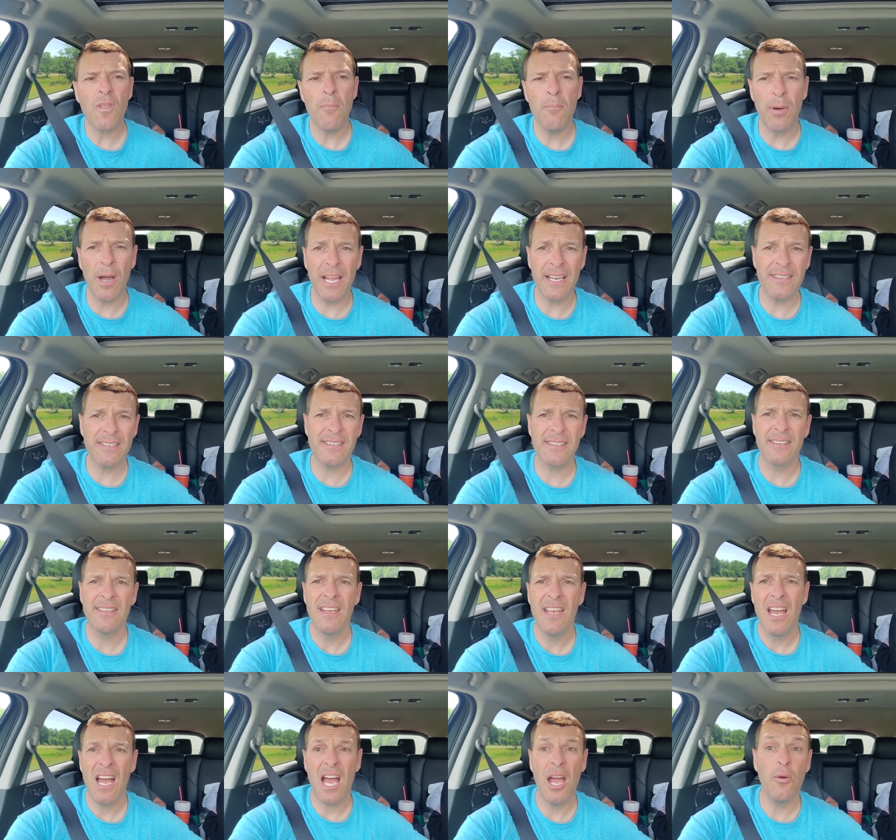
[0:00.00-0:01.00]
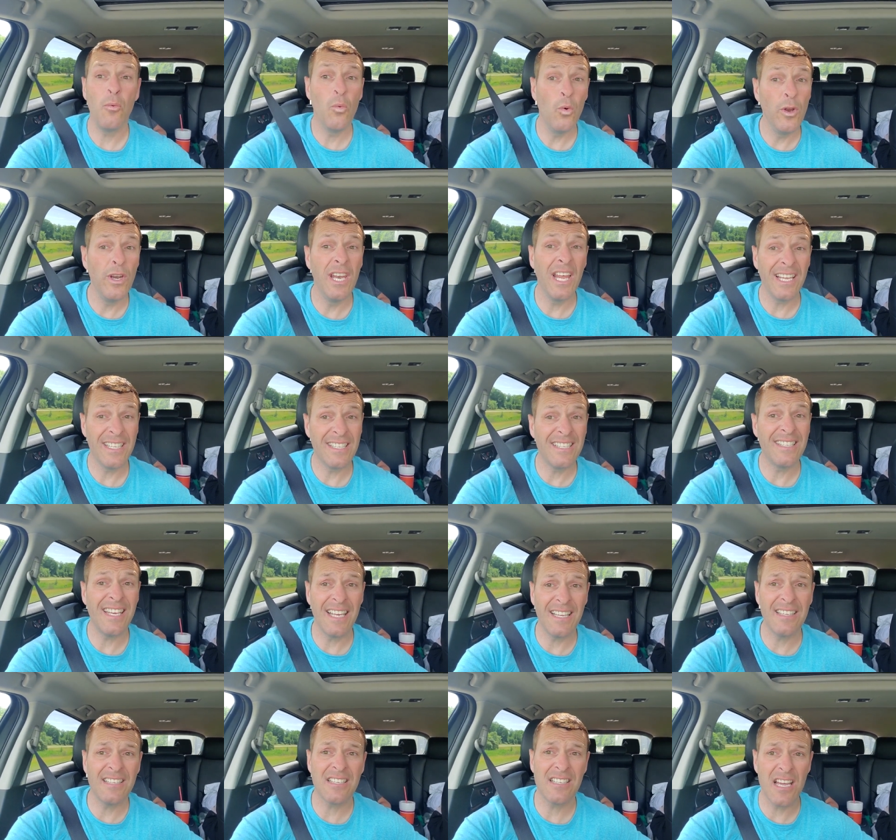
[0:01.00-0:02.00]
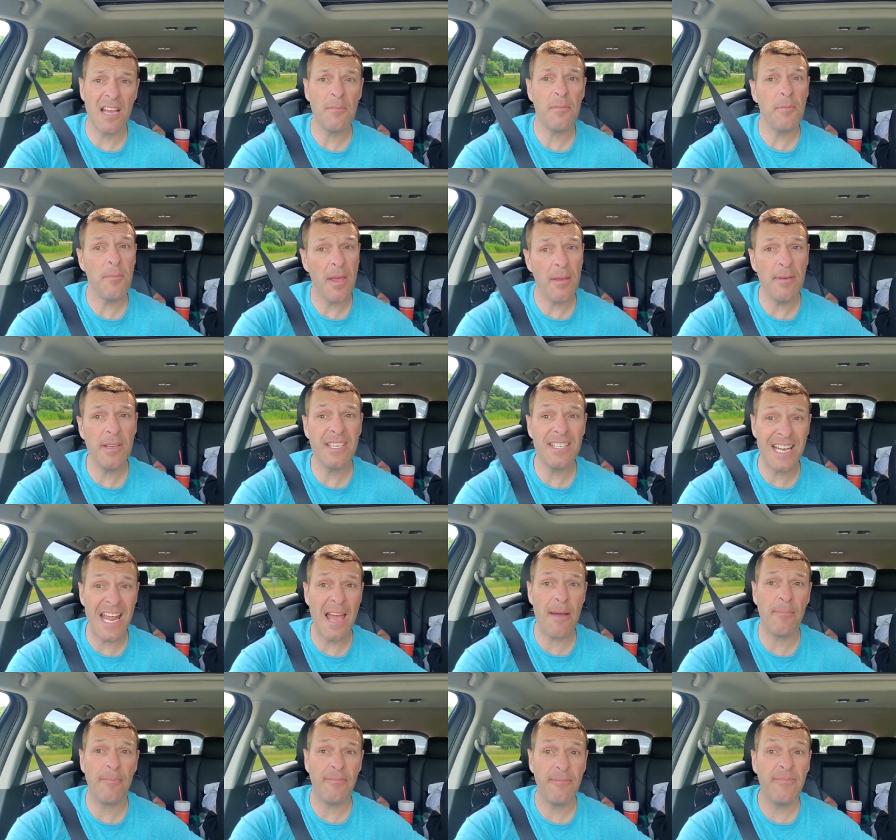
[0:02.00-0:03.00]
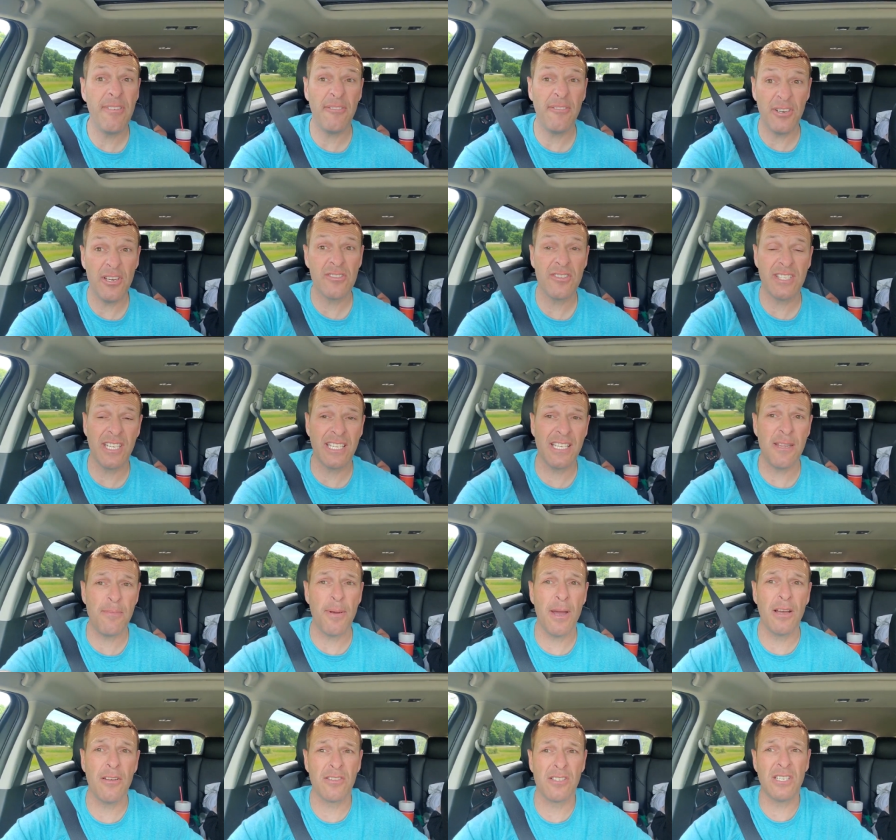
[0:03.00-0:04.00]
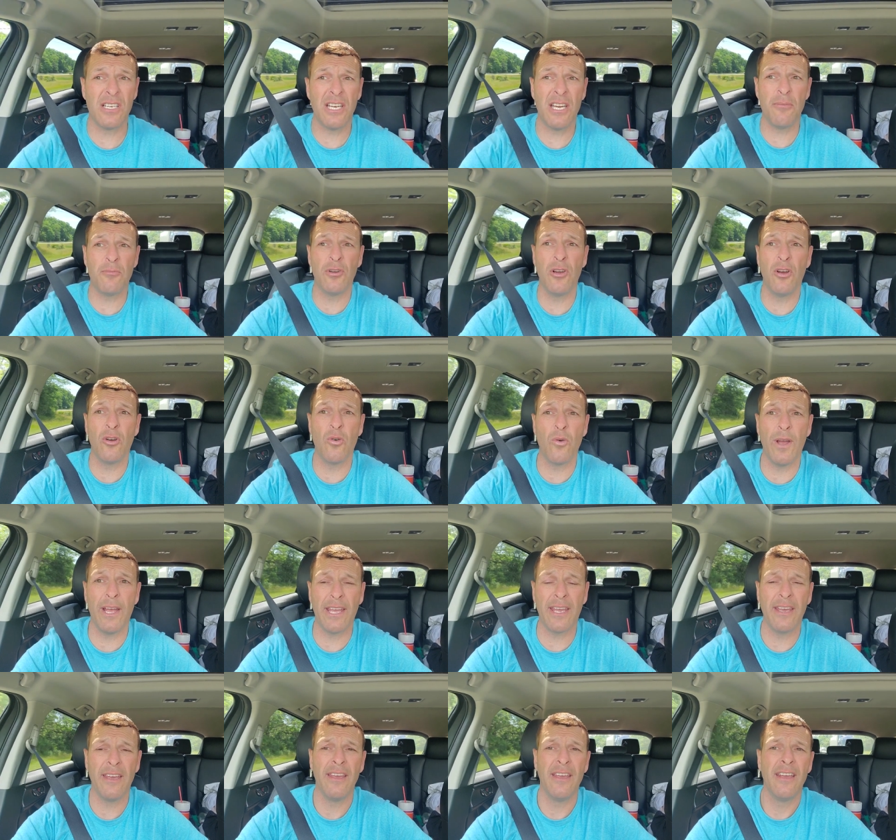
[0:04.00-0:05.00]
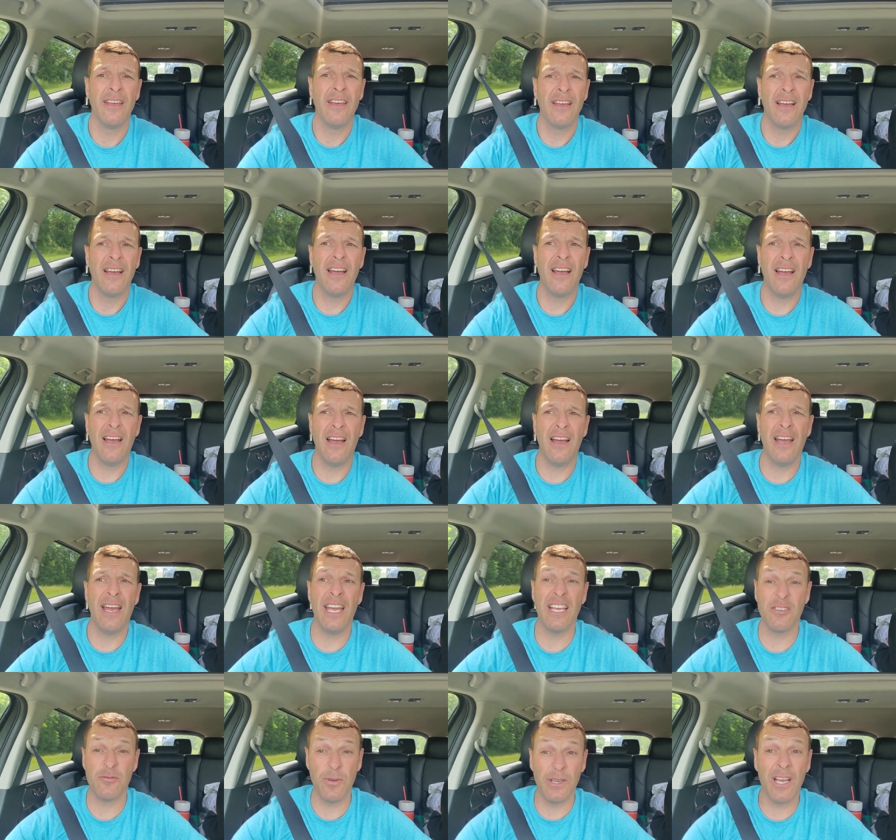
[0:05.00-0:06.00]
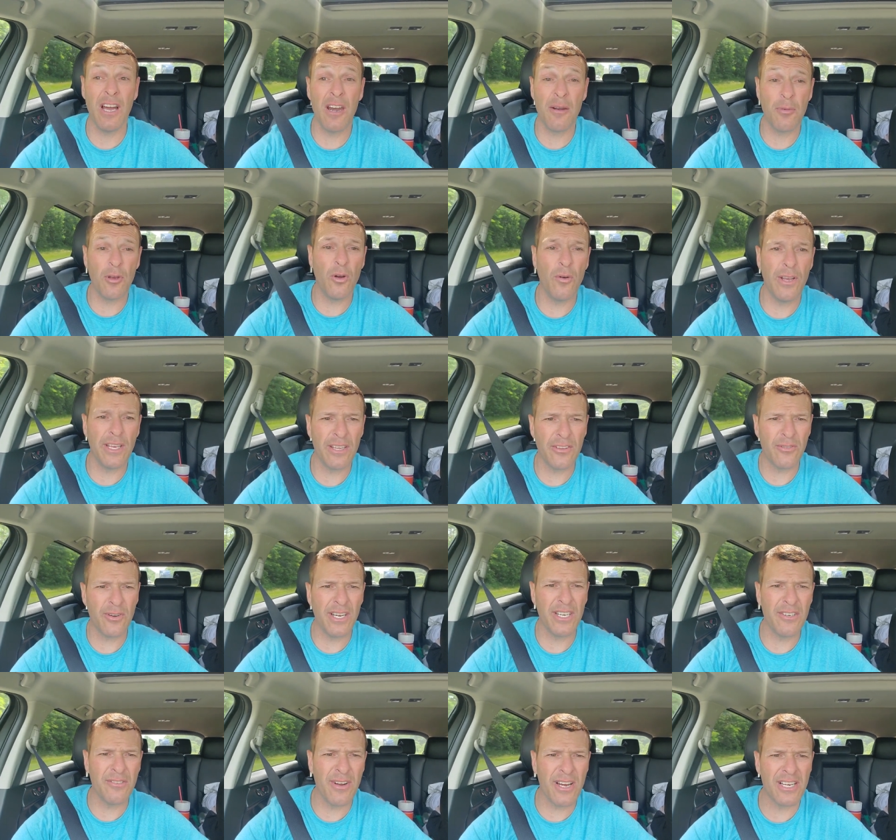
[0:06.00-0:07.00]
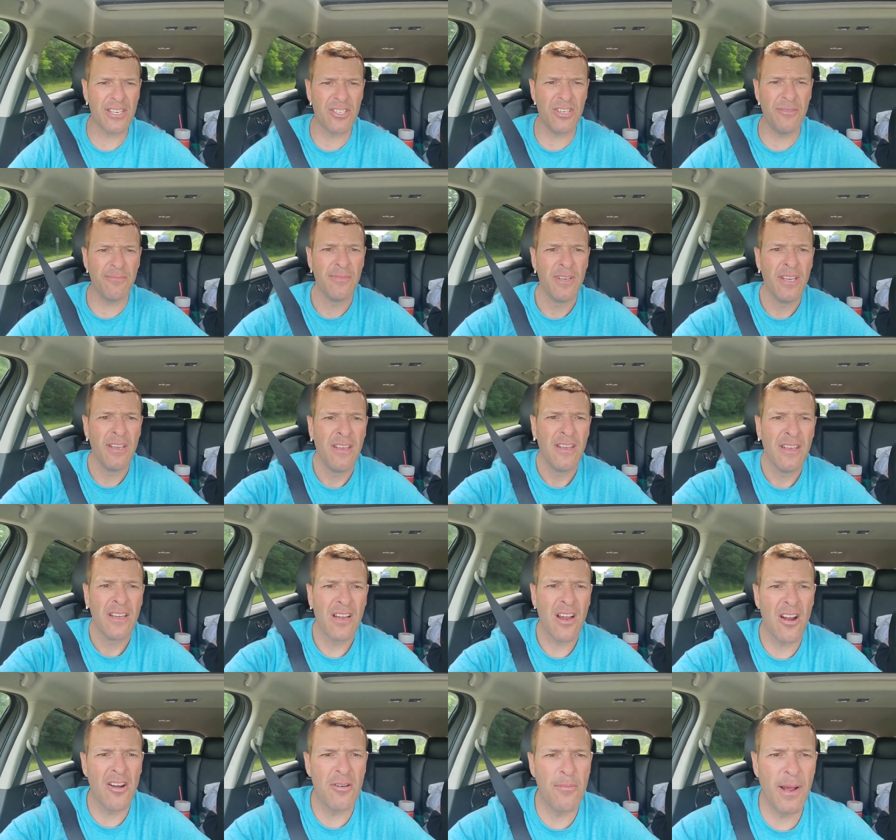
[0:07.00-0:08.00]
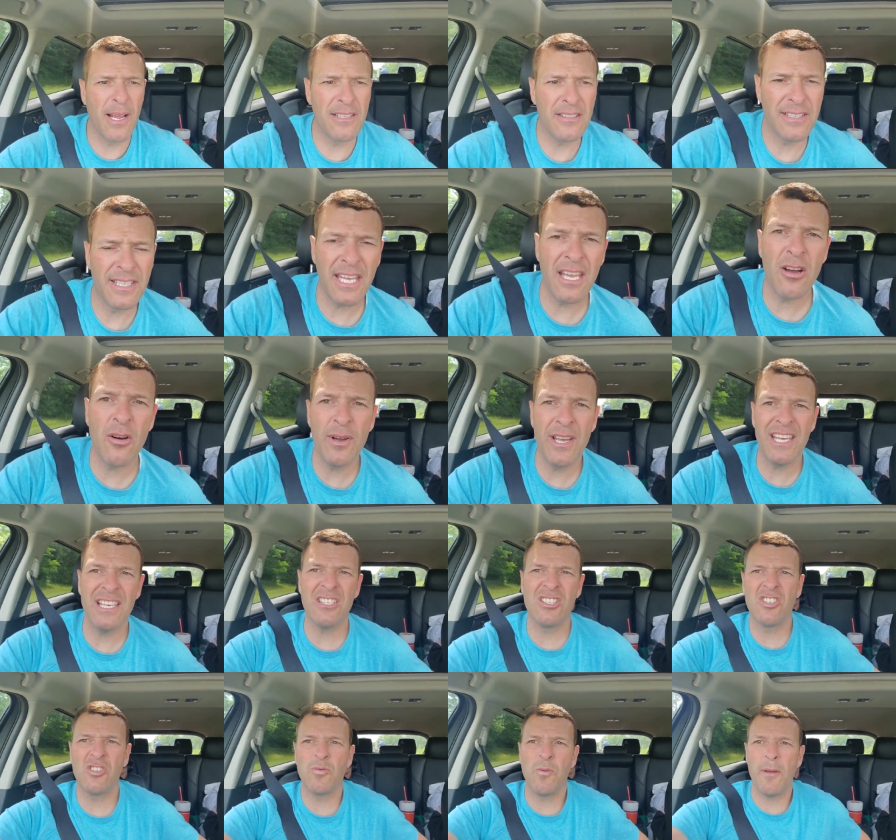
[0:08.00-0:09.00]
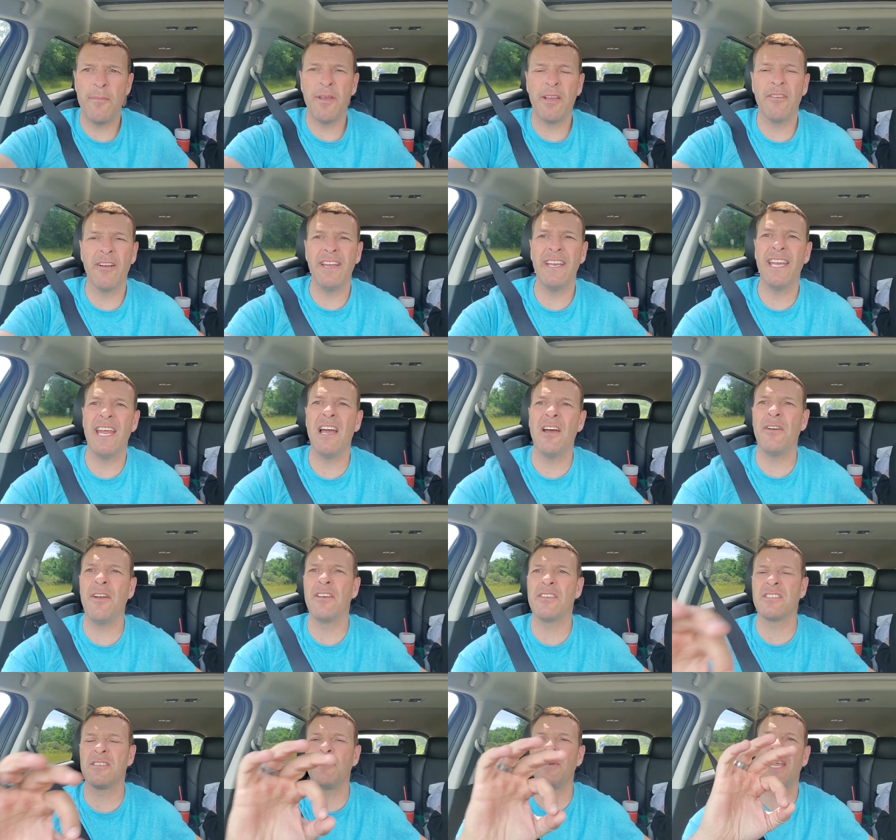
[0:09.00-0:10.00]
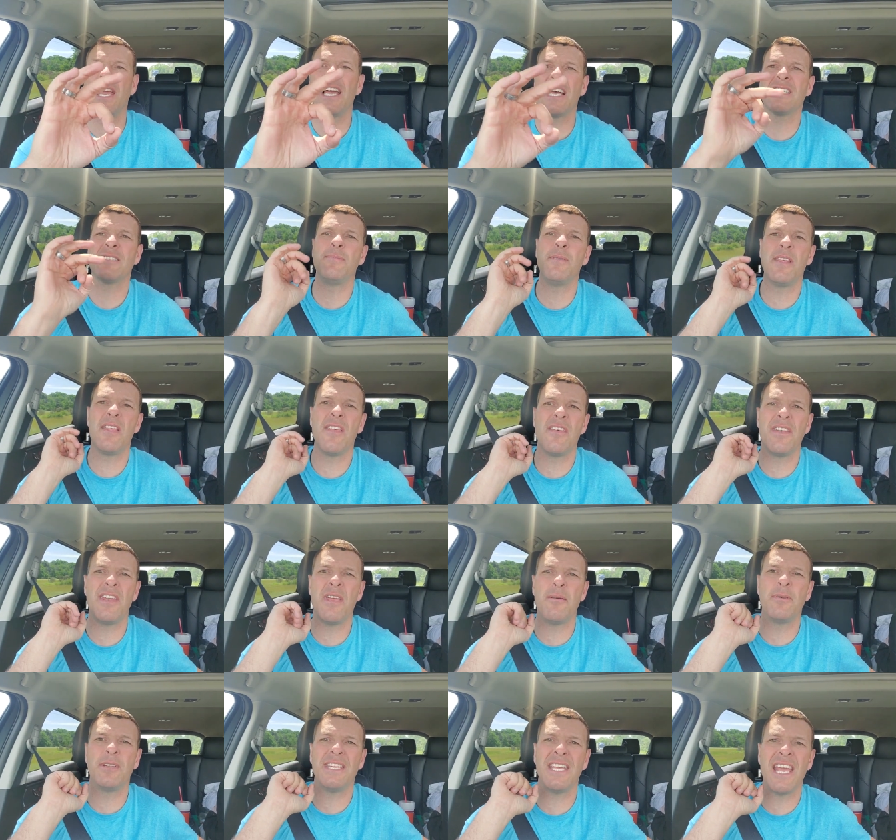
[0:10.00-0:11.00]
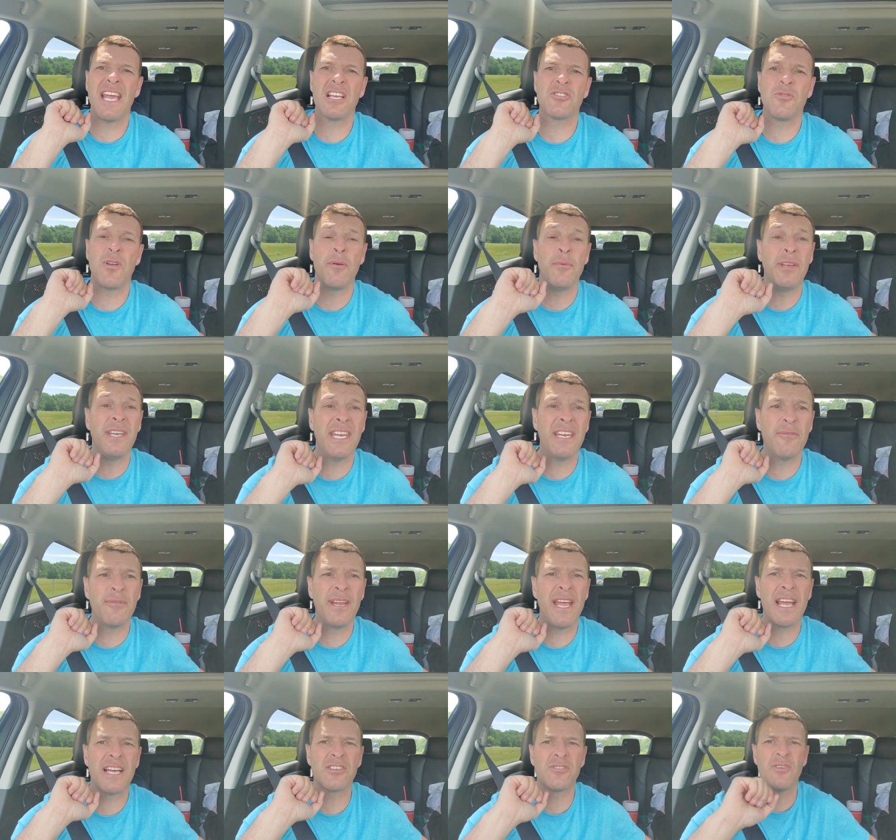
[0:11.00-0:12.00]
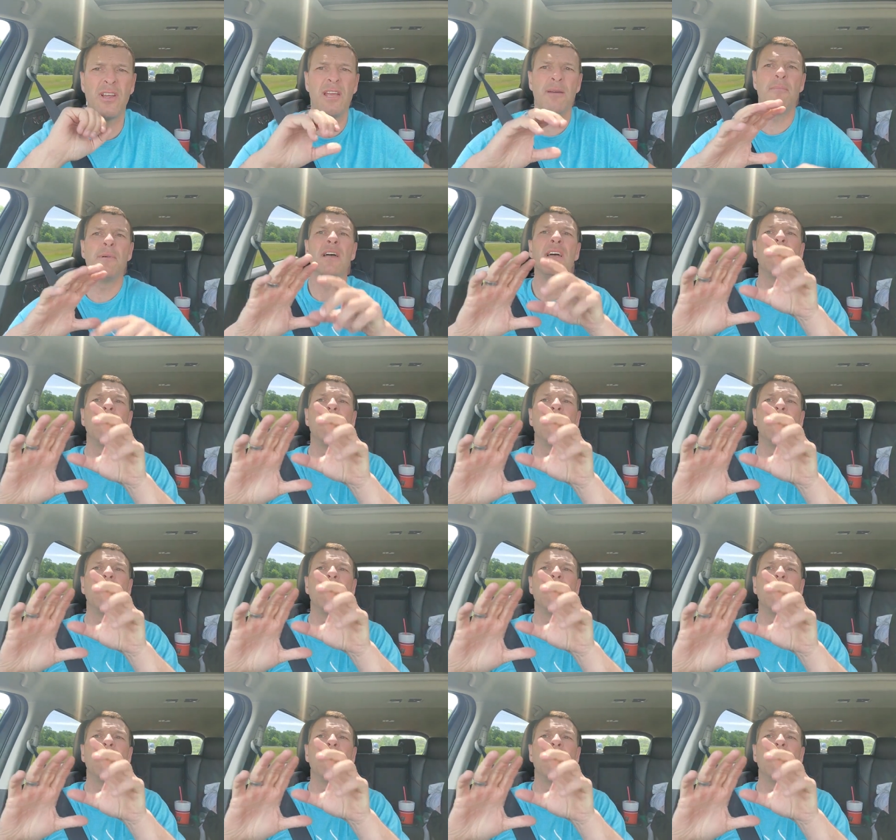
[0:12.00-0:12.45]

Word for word: But I would like to take this time to maybe snap 50 or 60 pounds on him real quick uh, as we got him going in the right direction. Carter Michael Dio is swimming right now. Now, somebody asked me the other day about the x ray. We did re x ray him.